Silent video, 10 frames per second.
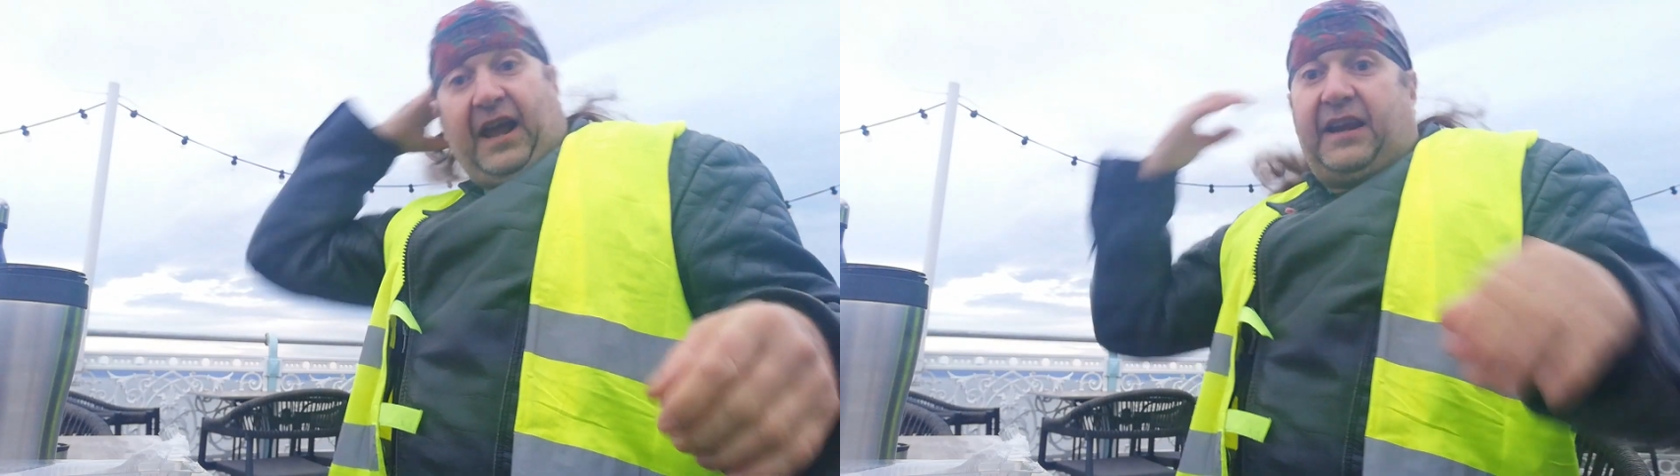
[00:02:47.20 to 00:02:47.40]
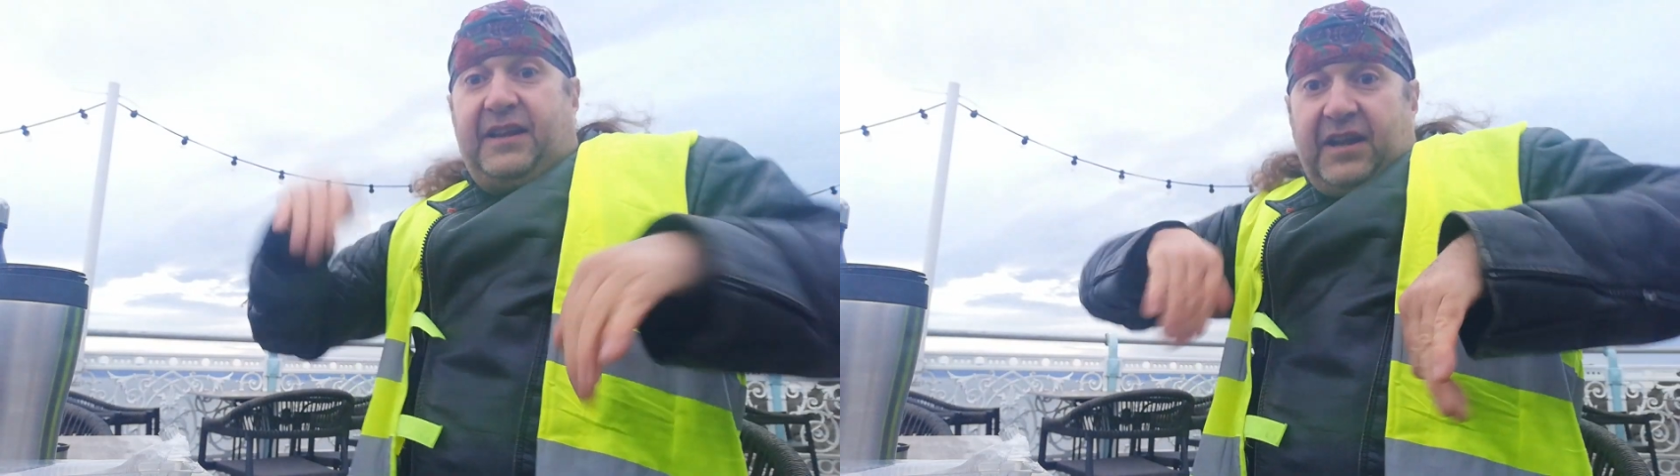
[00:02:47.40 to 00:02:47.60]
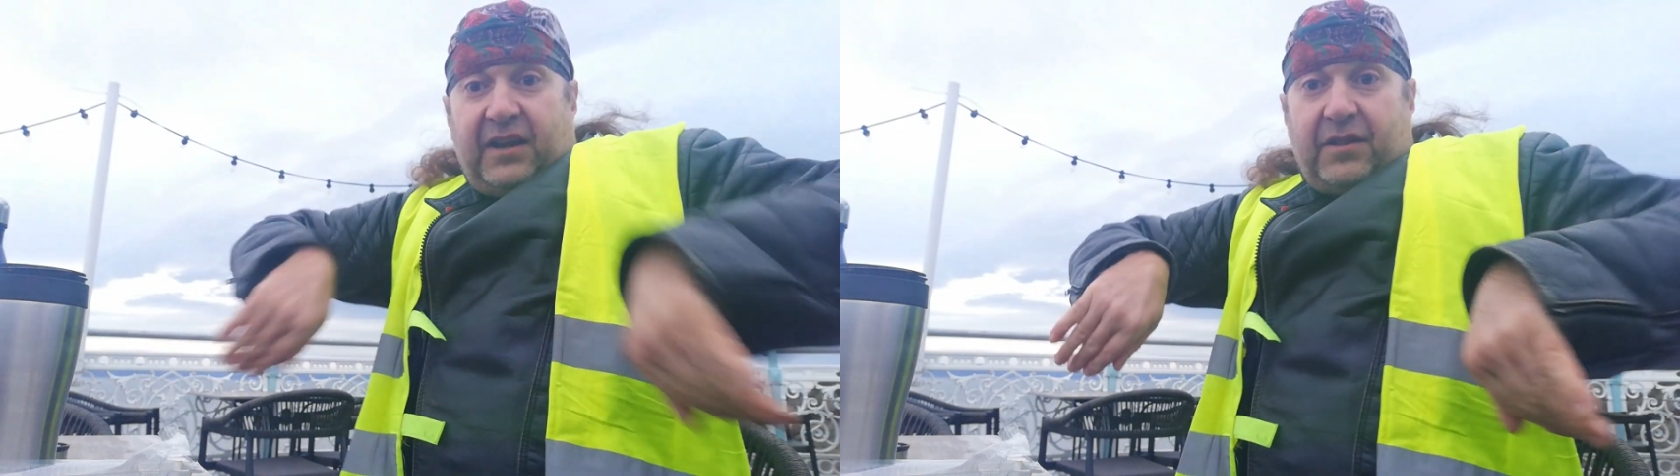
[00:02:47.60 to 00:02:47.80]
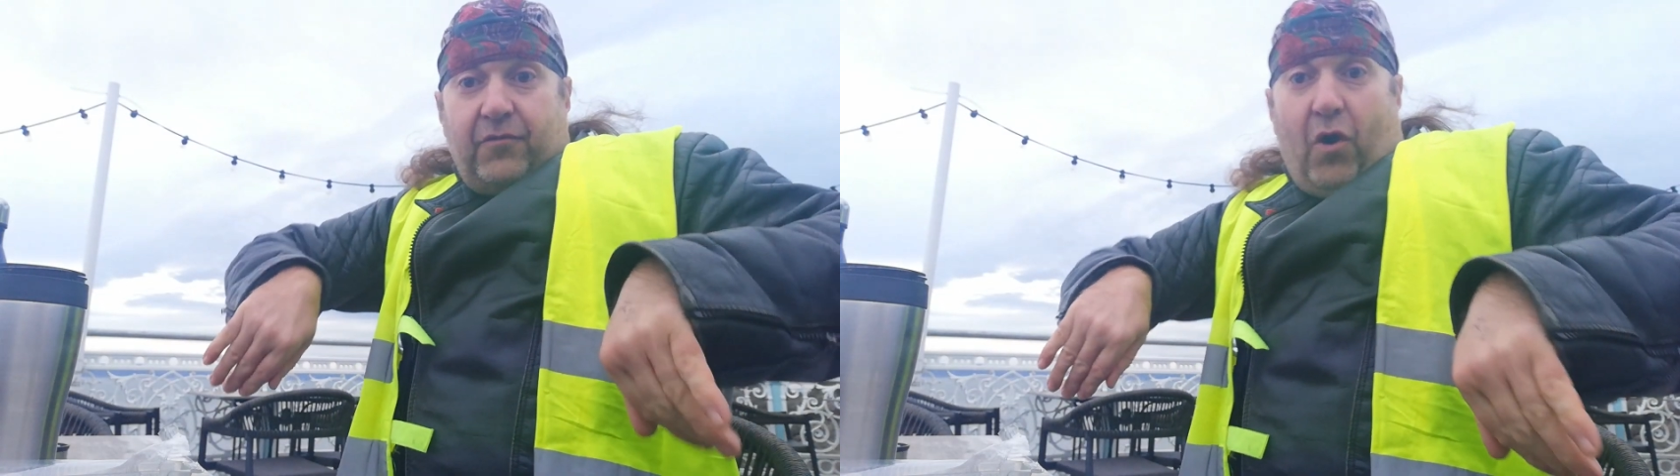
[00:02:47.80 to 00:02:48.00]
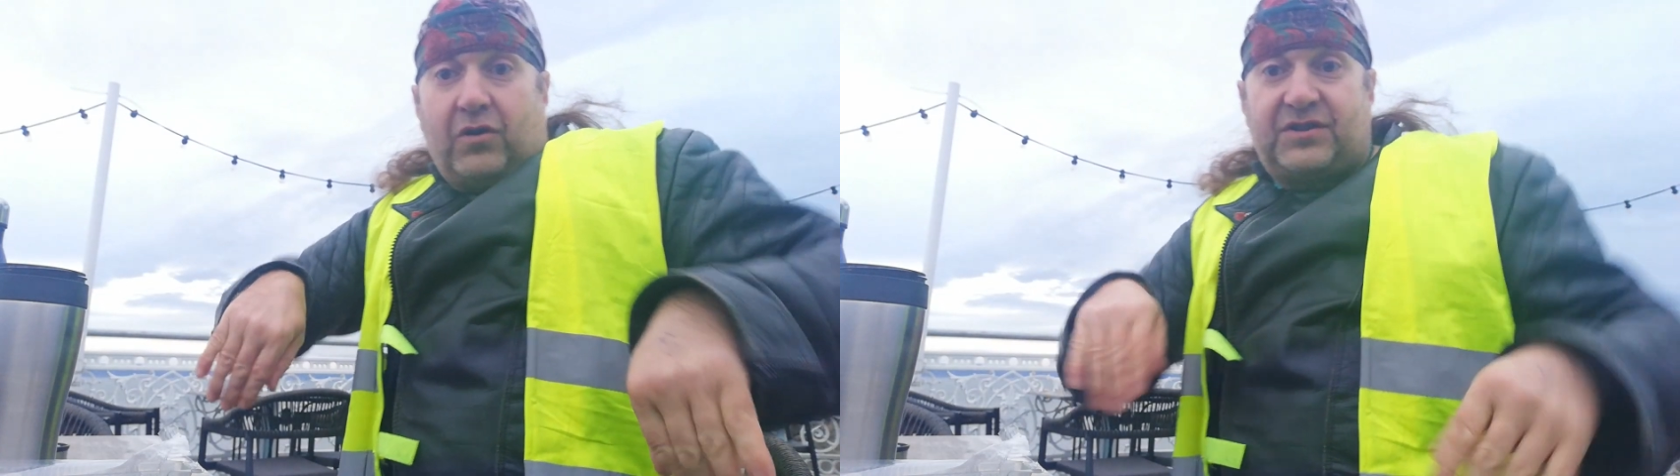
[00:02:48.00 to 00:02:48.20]
hiding under the
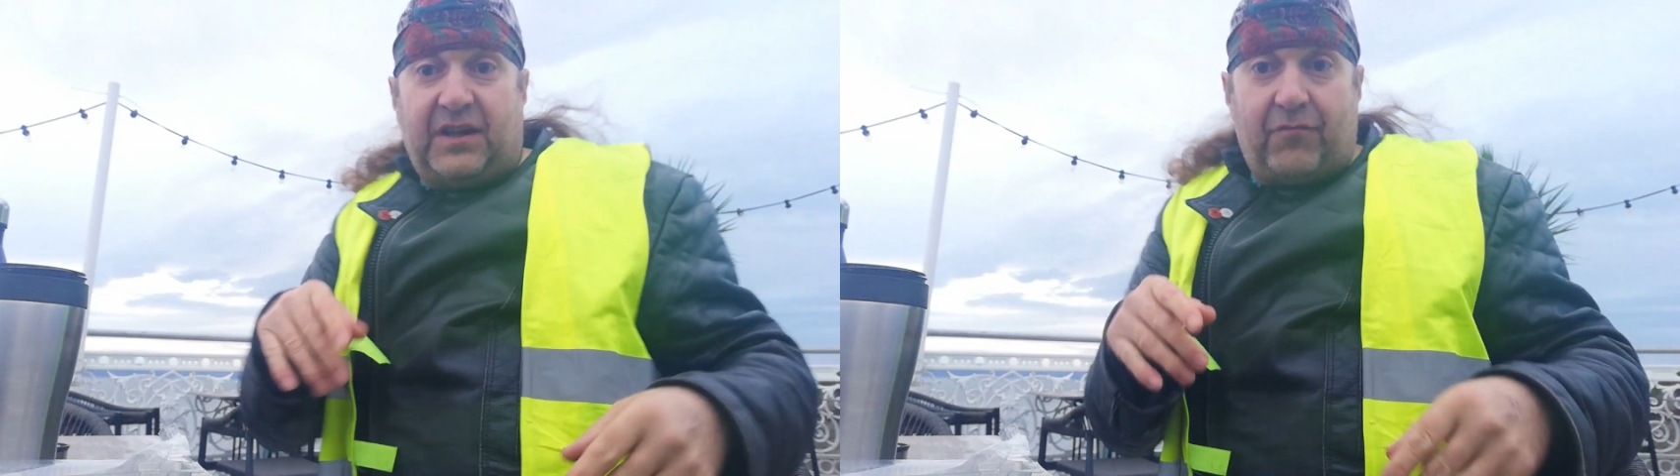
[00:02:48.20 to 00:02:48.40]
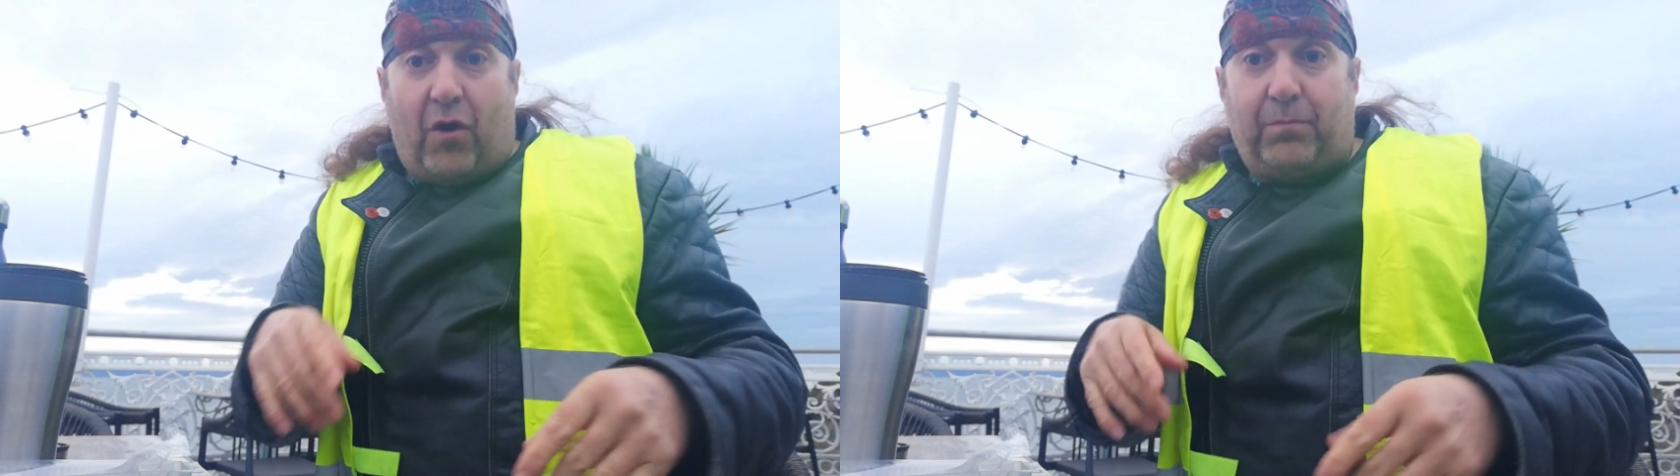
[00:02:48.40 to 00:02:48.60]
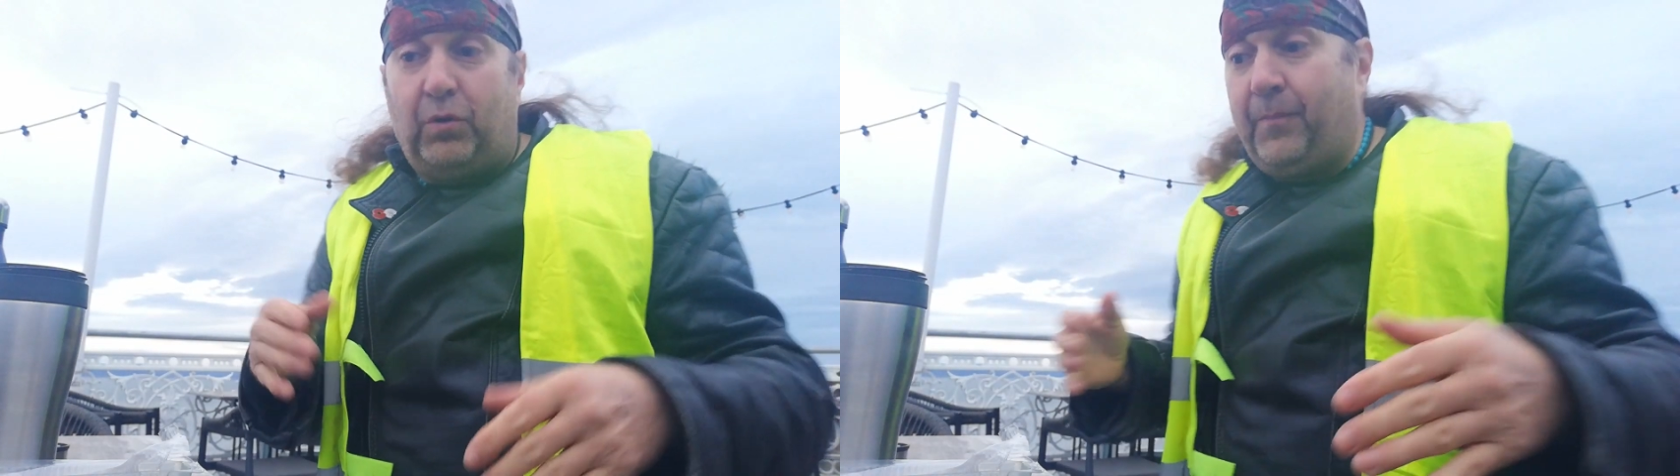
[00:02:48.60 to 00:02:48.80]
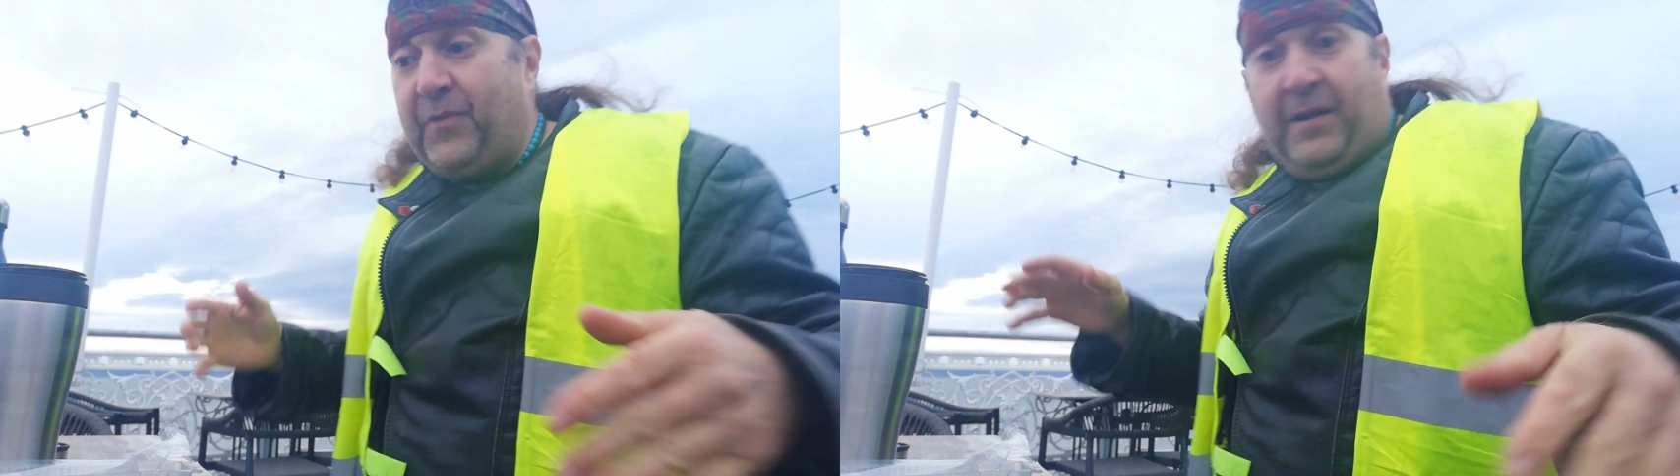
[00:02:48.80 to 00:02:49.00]
rocks in the rock pool,